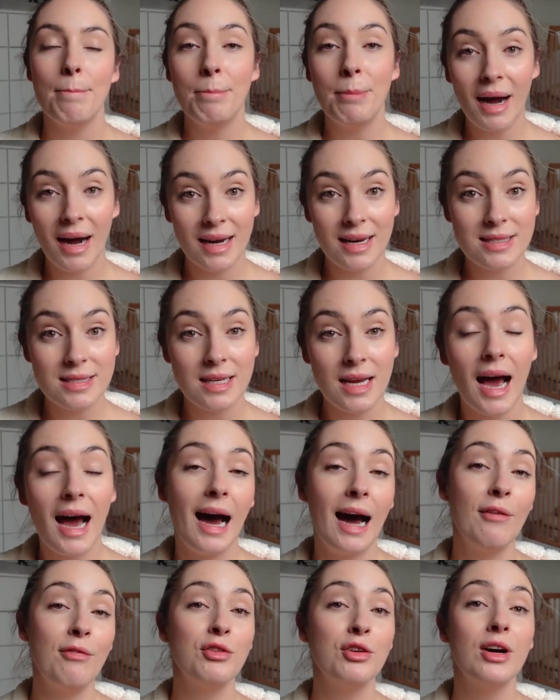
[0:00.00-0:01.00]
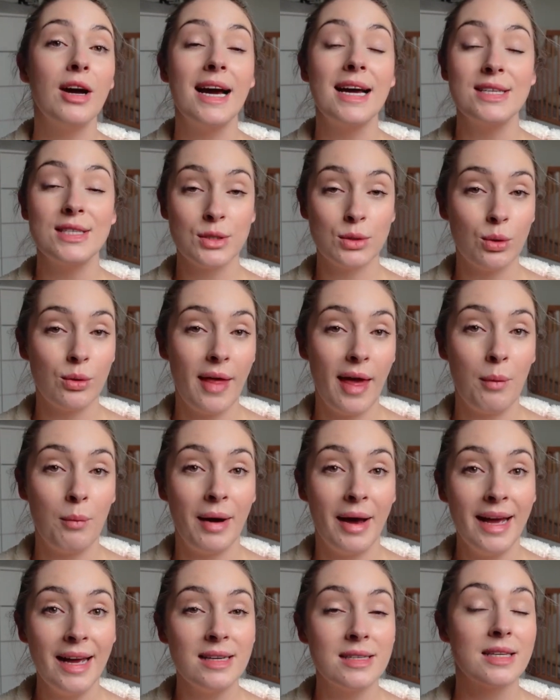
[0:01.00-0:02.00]
But after I saw that
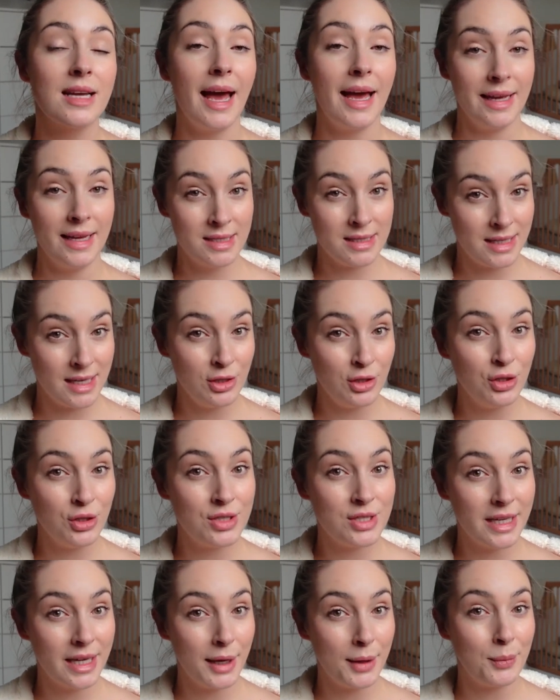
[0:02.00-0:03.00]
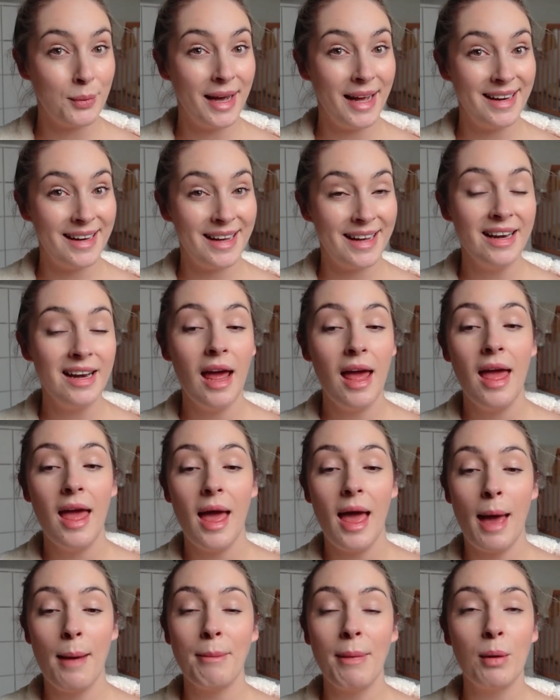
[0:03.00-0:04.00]
weight, I continued to get weighed in
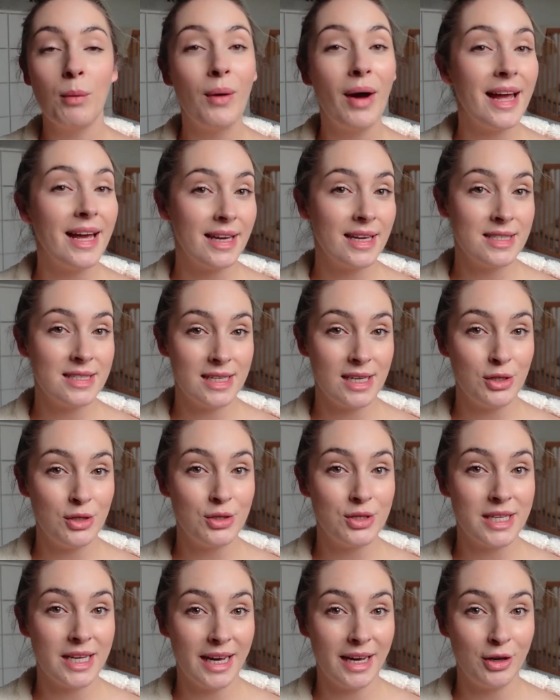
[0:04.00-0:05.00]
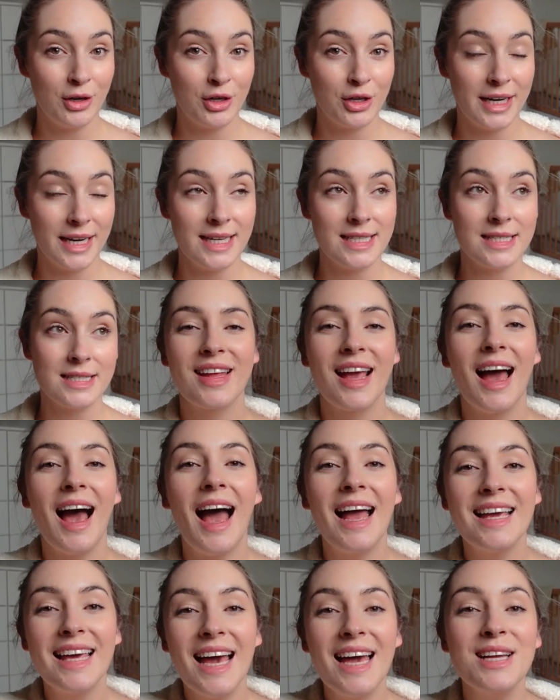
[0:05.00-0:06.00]
and my weight continued to increase.
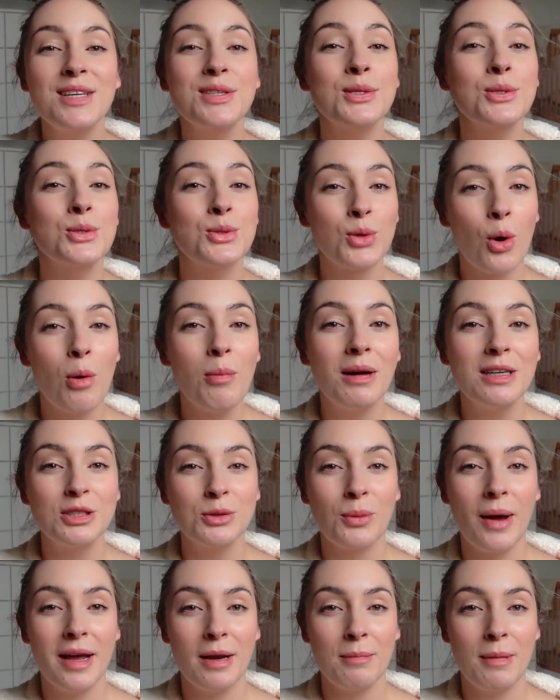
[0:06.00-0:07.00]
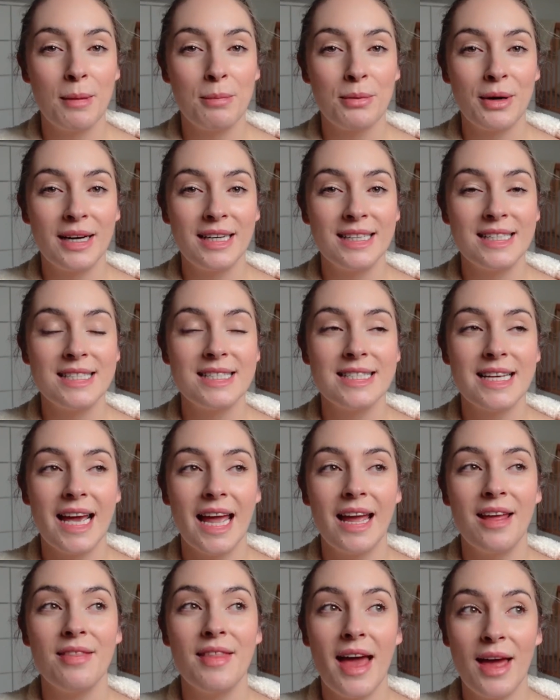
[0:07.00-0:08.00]
I gained so much weight in my
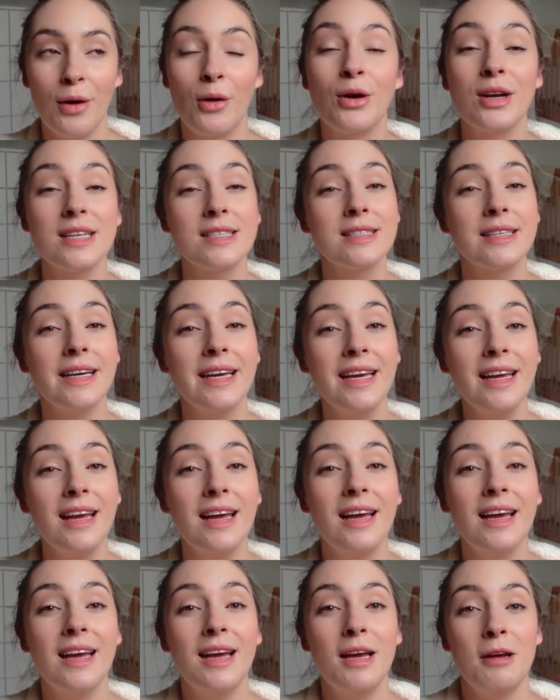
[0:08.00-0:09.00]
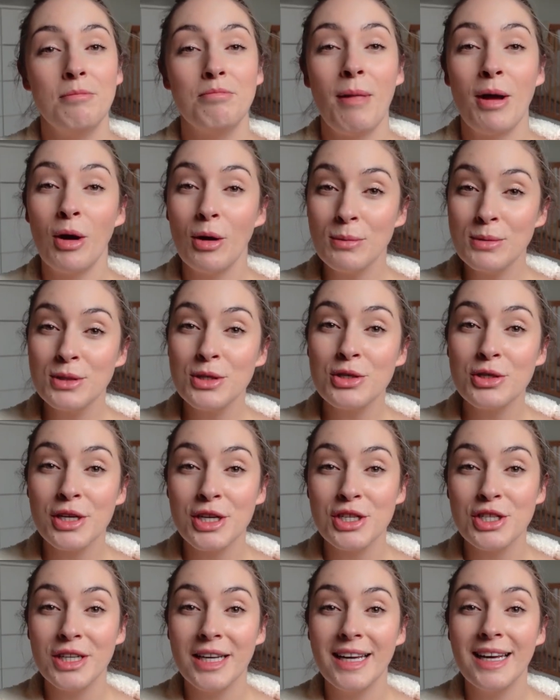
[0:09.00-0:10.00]
pregnancy that honestly, my
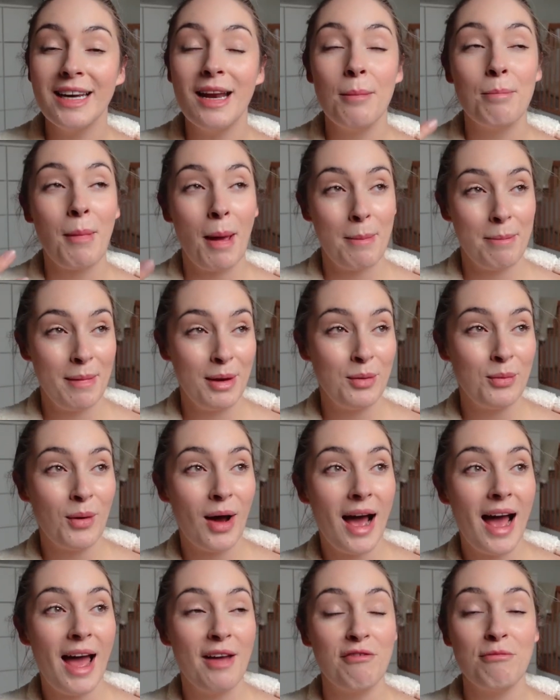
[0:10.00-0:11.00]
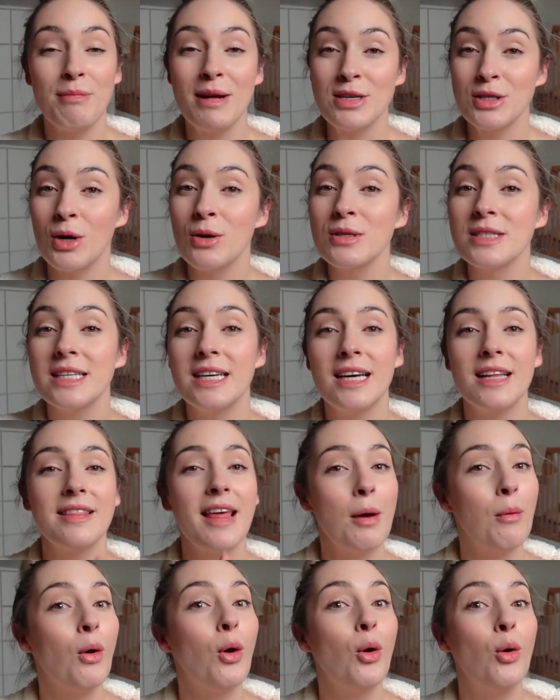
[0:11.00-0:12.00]
obstetrician, my midwife, my doctor,
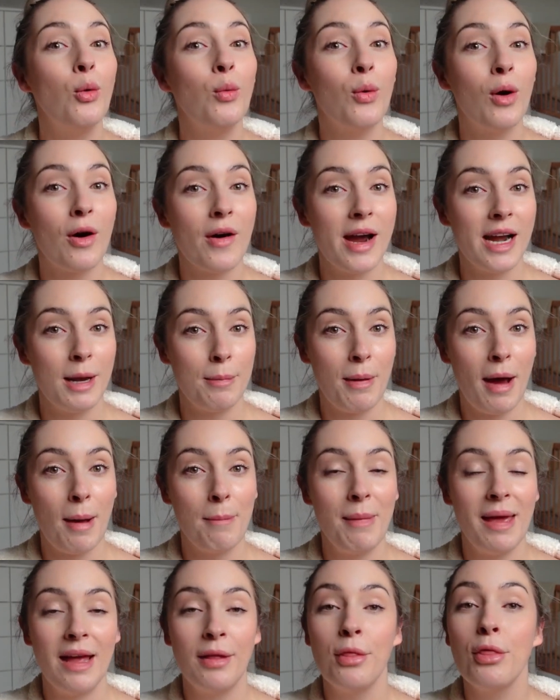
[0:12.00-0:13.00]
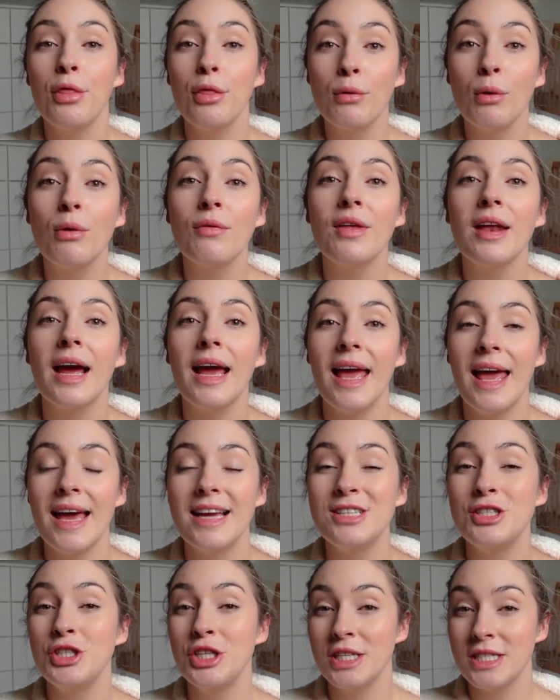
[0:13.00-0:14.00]
they were all worried about me and thought that I
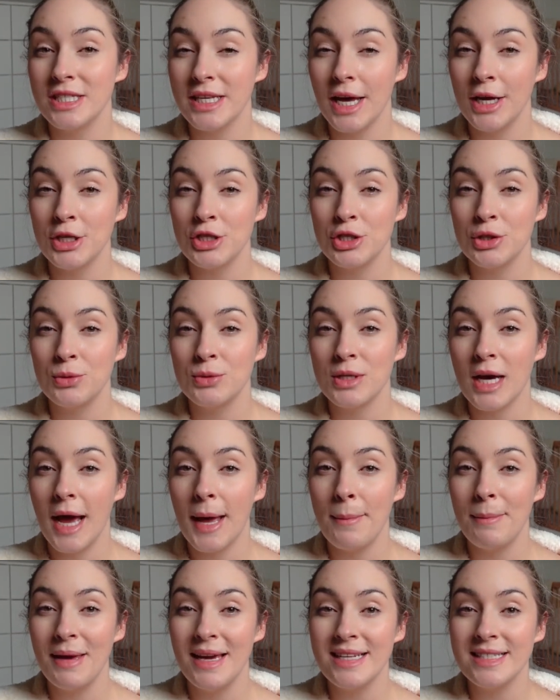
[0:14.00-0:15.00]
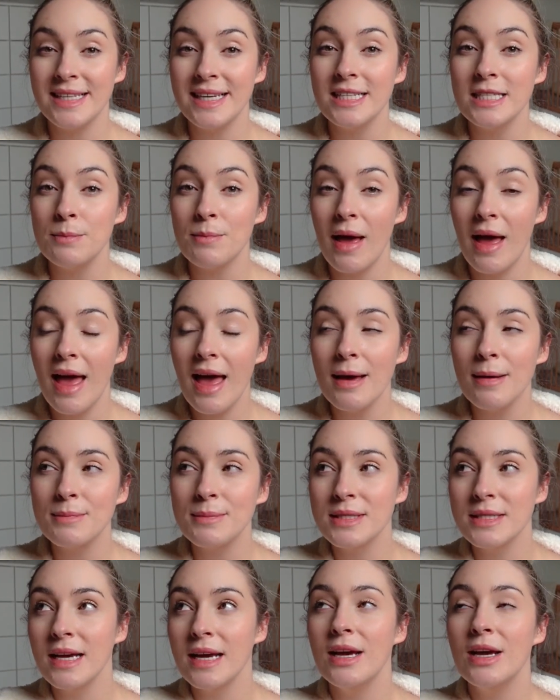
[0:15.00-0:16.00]
had gestational diabetes
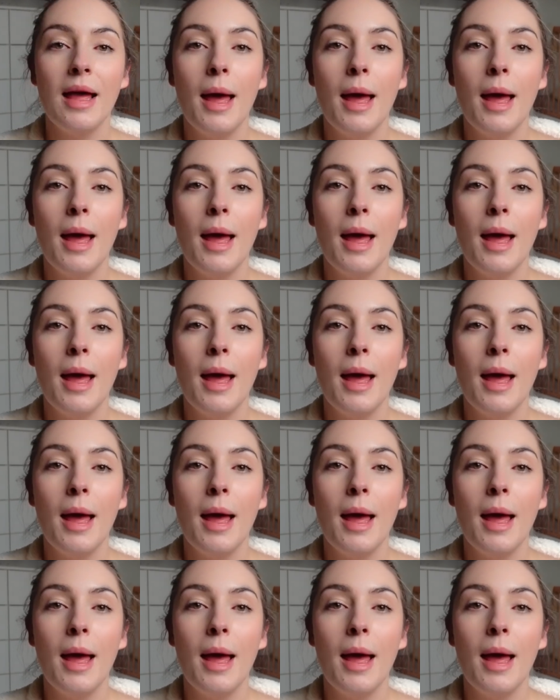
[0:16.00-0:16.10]
perhaps.